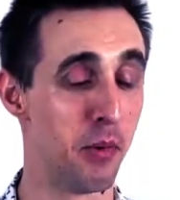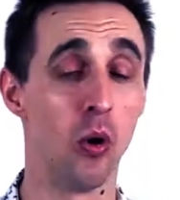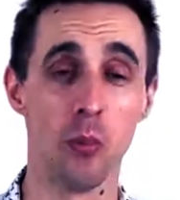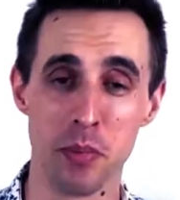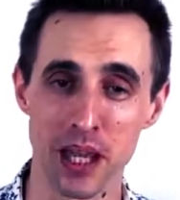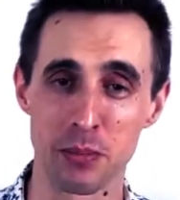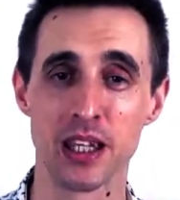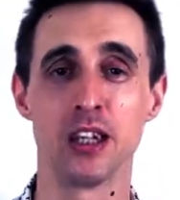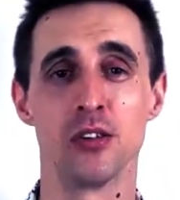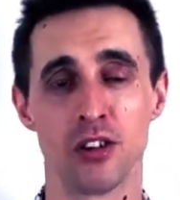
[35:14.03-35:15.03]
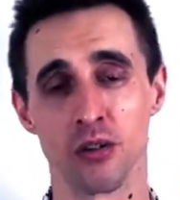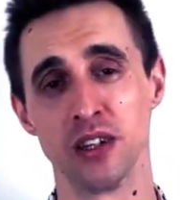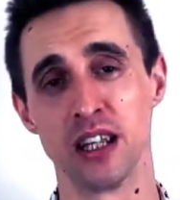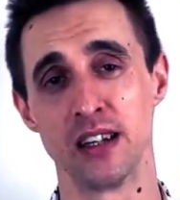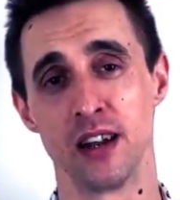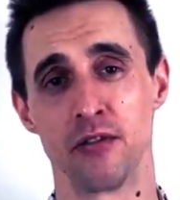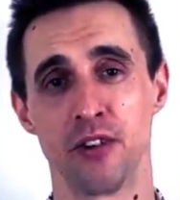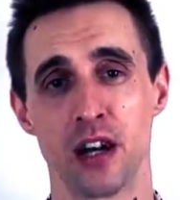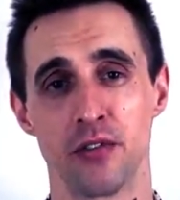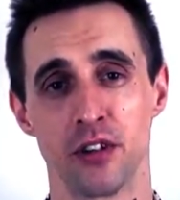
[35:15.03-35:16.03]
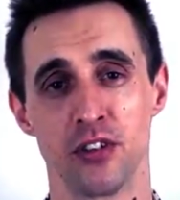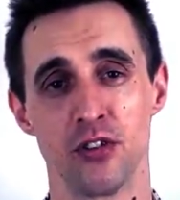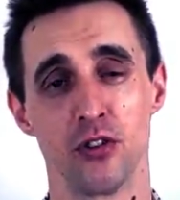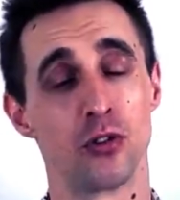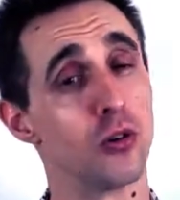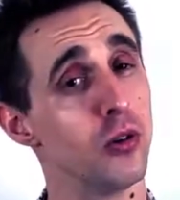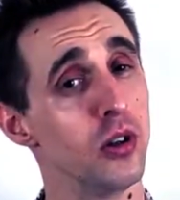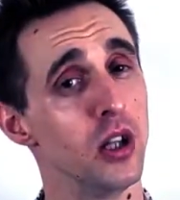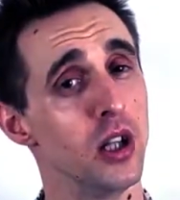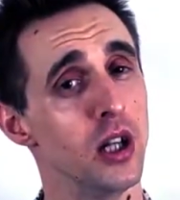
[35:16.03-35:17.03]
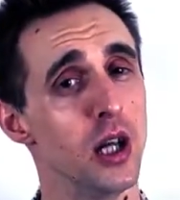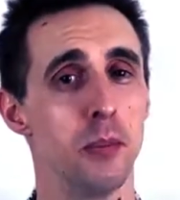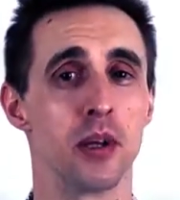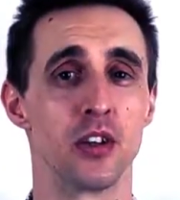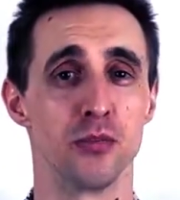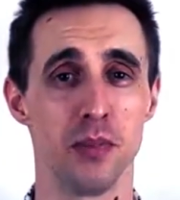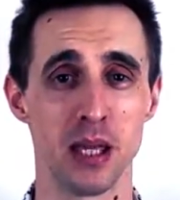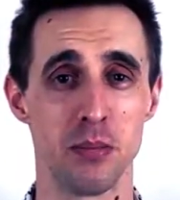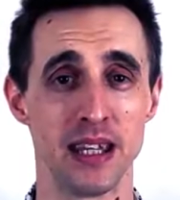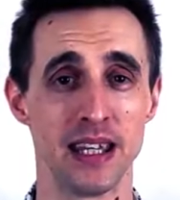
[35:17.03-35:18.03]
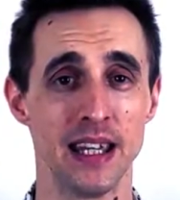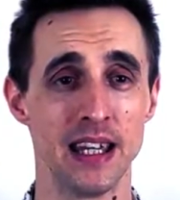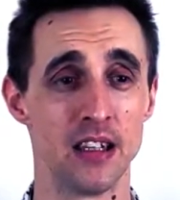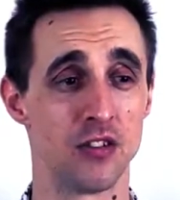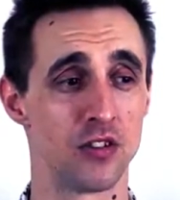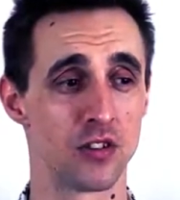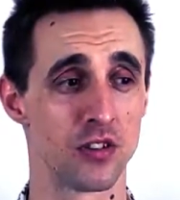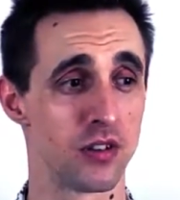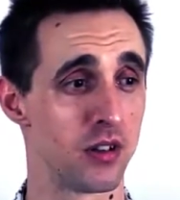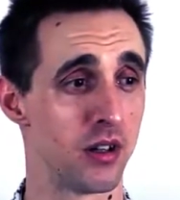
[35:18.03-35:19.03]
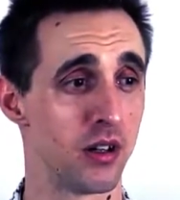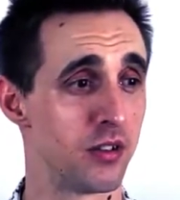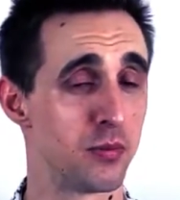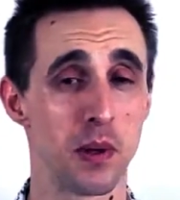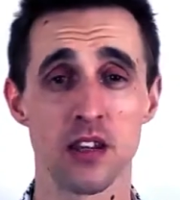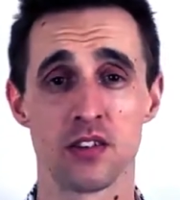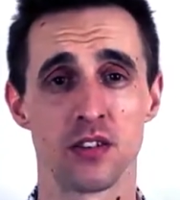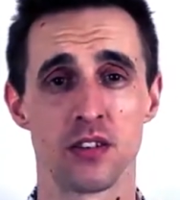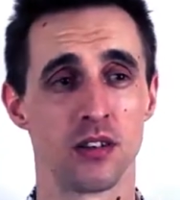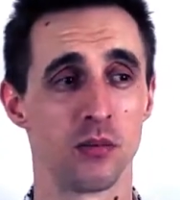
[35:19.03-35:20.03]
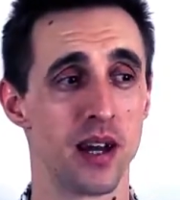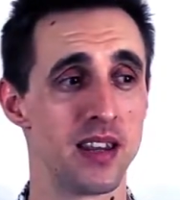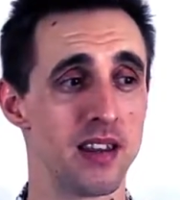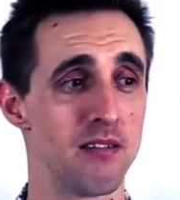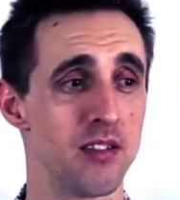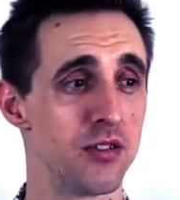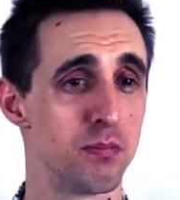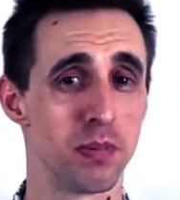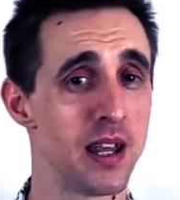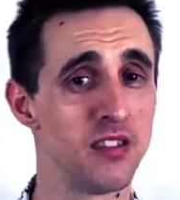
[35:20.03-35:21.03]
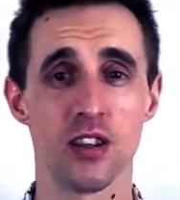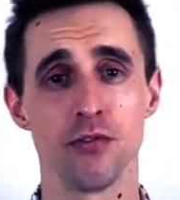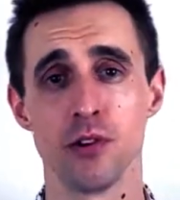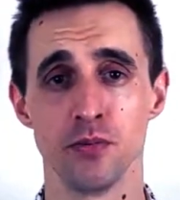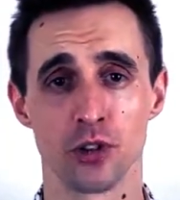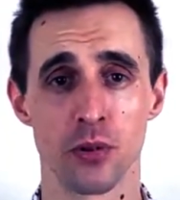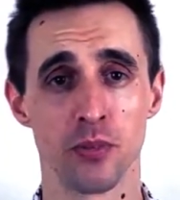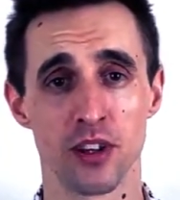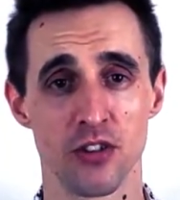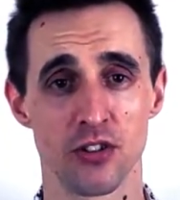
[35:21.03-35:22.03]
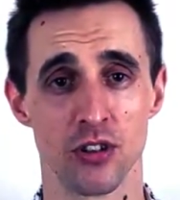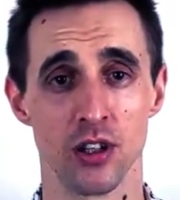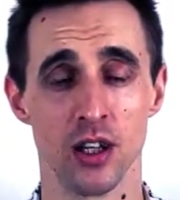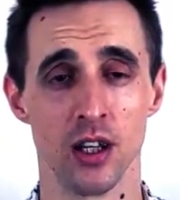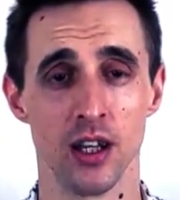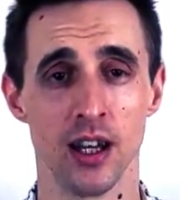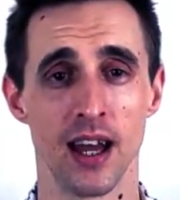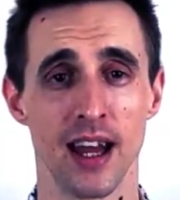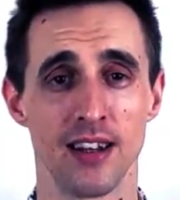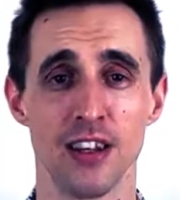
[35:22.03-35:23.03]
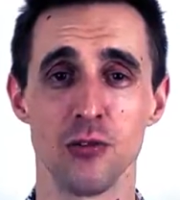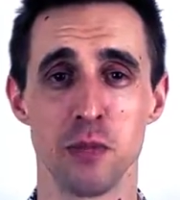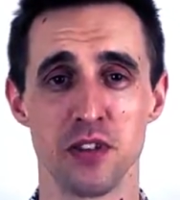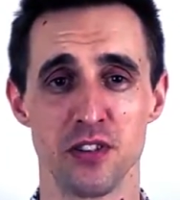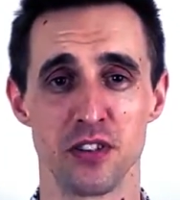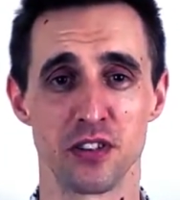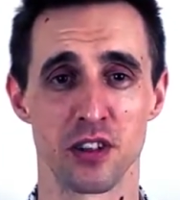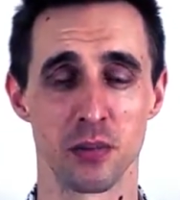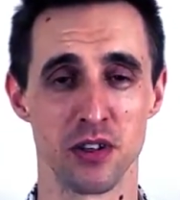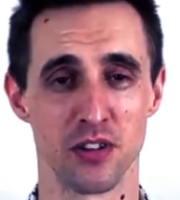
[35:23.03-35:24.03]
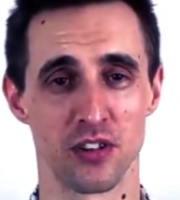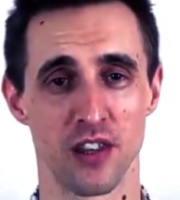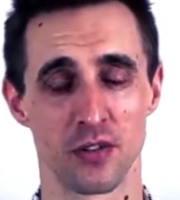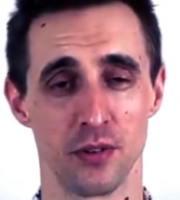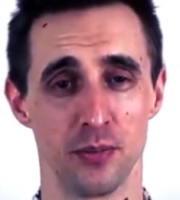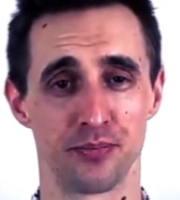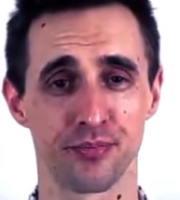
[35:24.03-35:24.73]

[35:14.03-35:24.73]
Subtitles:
Or maybe you don't need an unfair advantage at all, because maybe it's just a space where there is plenty of room for competition and each business can be successful.